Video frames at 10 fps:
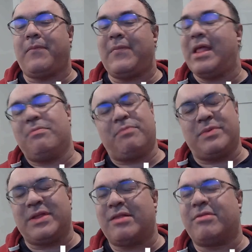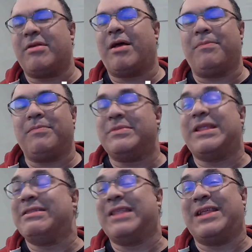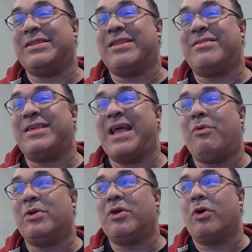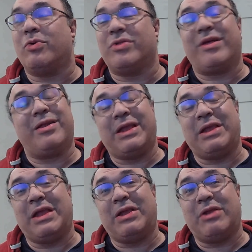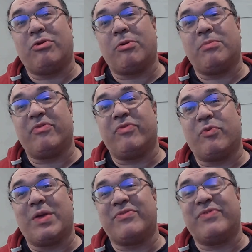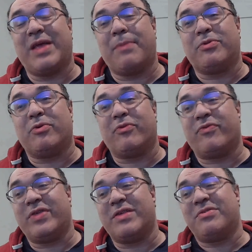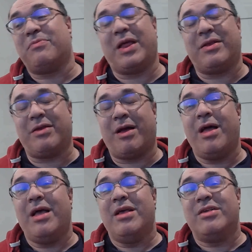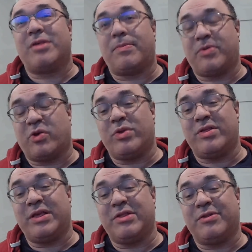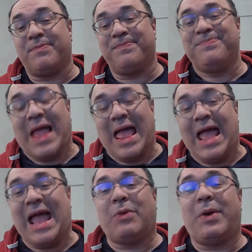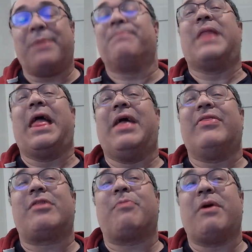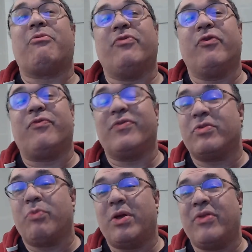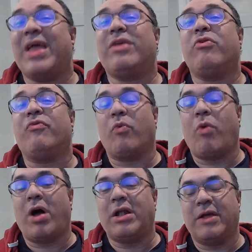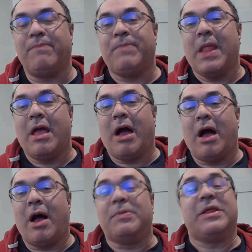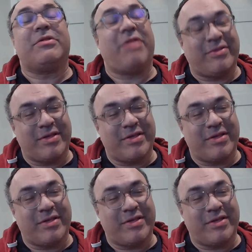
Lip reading: Let's see how it goes in terms of the rest of the episodes for this and subsequent seasons. Anyway, that's my review for this one. Thank you for watching. Please like this